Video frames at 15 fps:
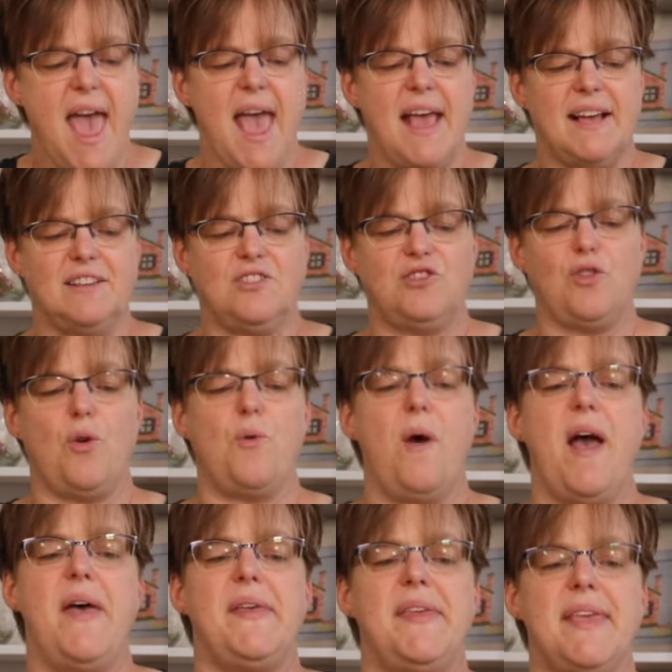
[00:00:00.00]
And
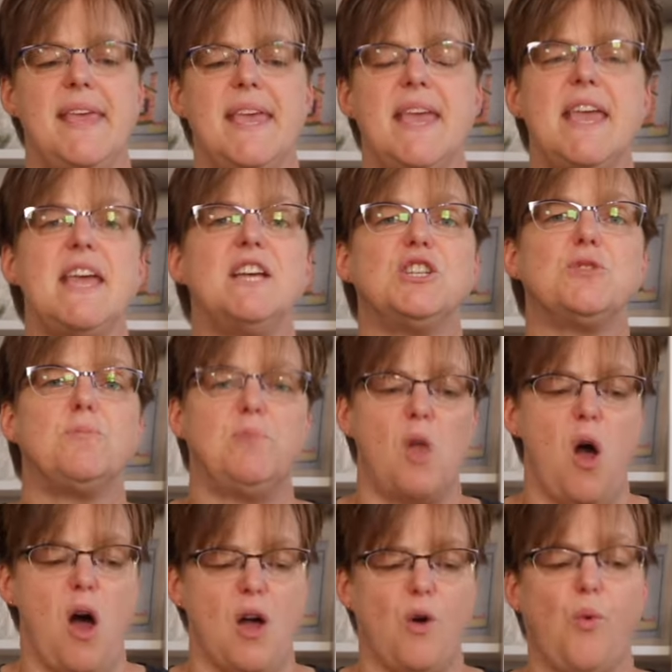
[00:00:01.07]
so each
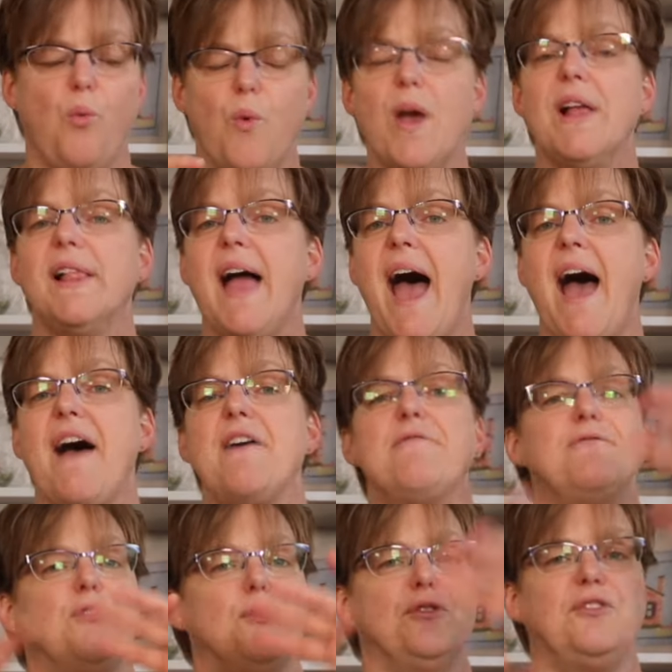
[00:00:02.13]
block will
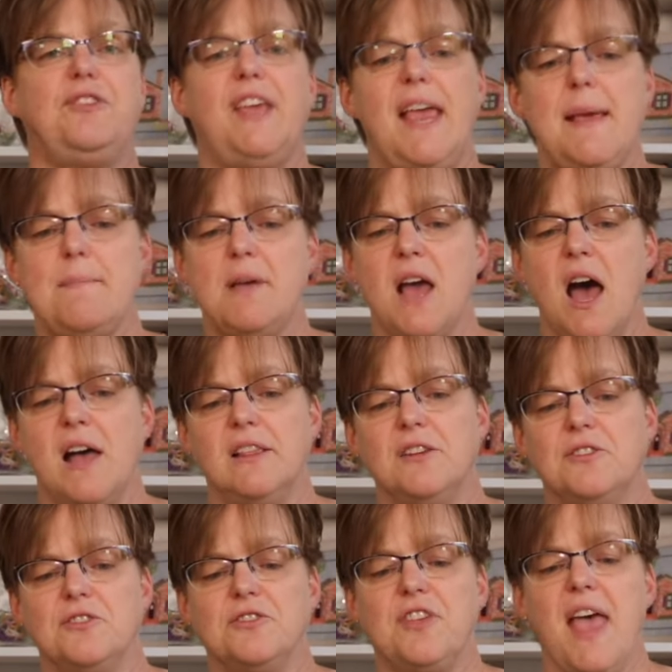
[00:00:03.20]
have those same
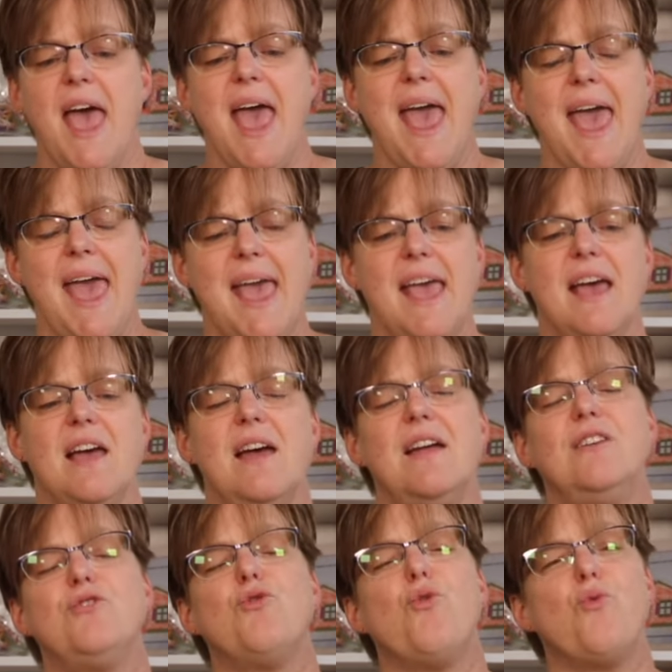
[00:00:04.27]
colors
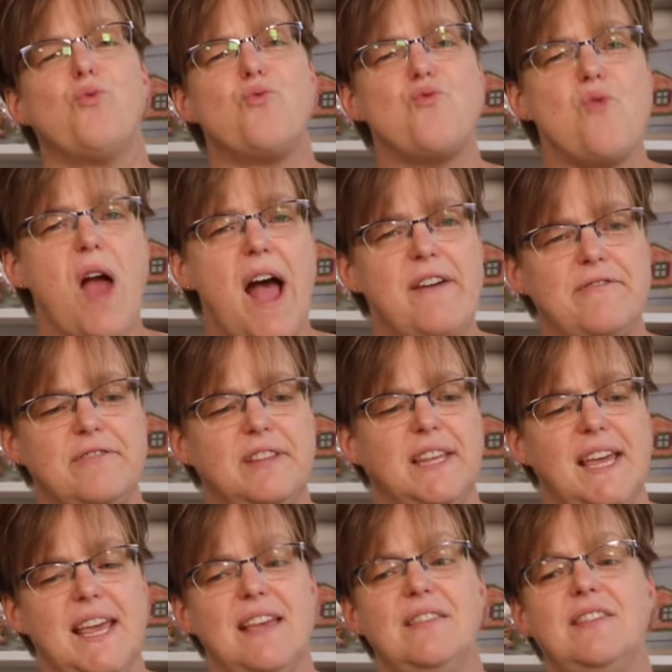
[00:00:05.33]
and
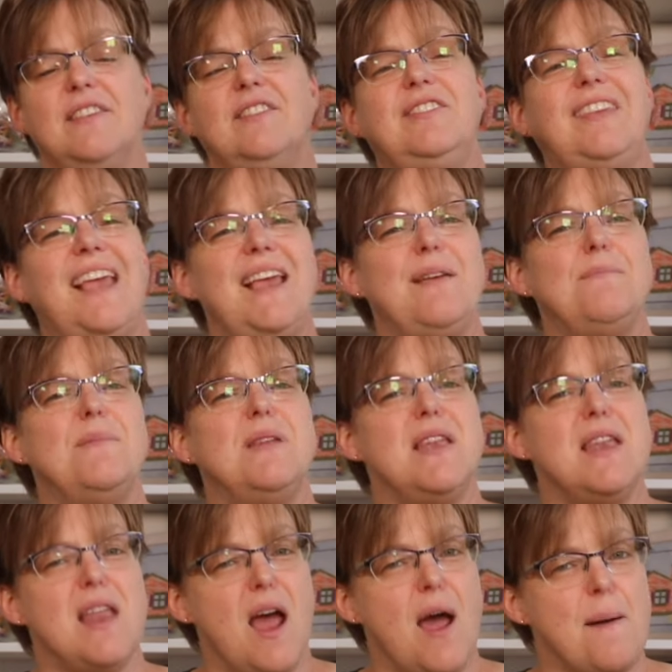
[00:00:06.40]
roughly the
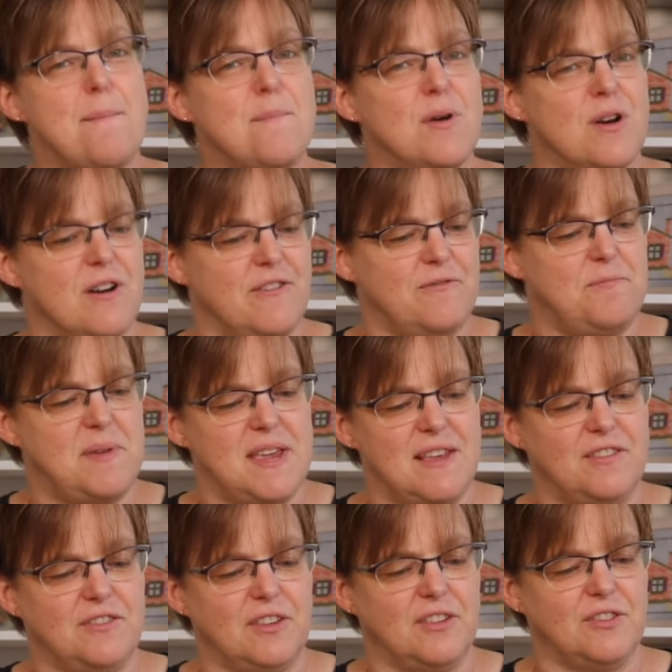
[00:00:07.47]
same number of
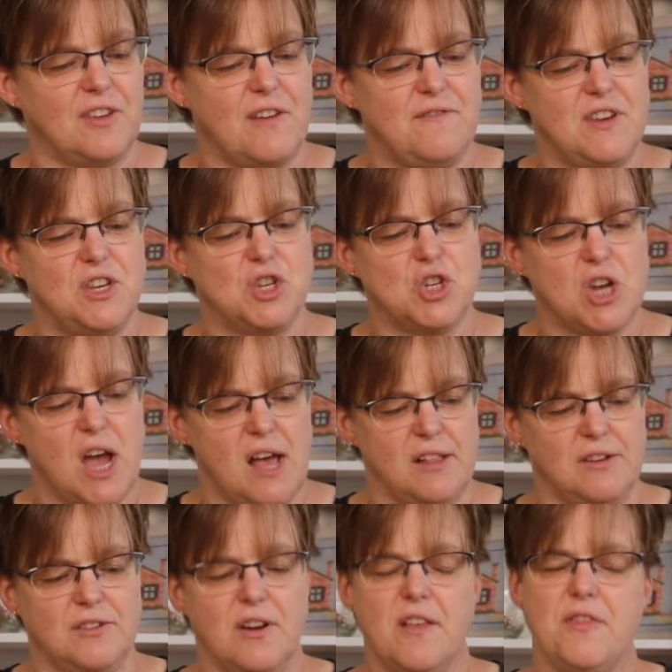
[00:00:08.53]
pieces of each
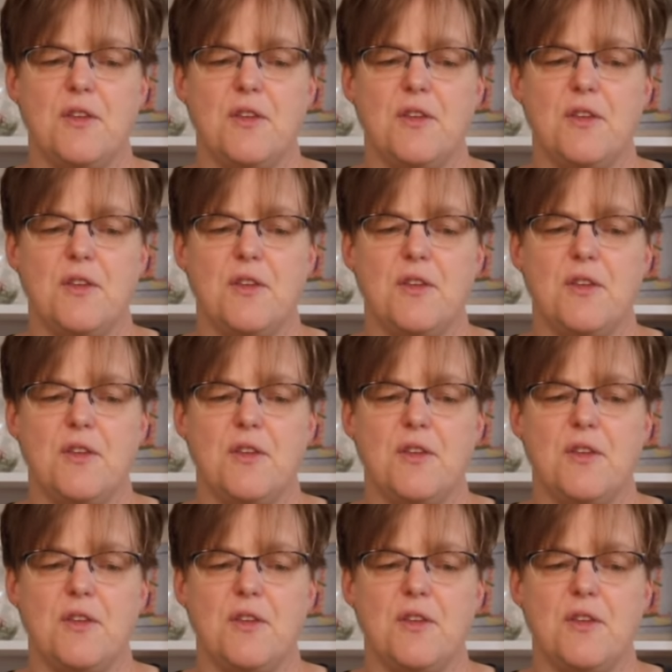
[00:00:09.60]
color.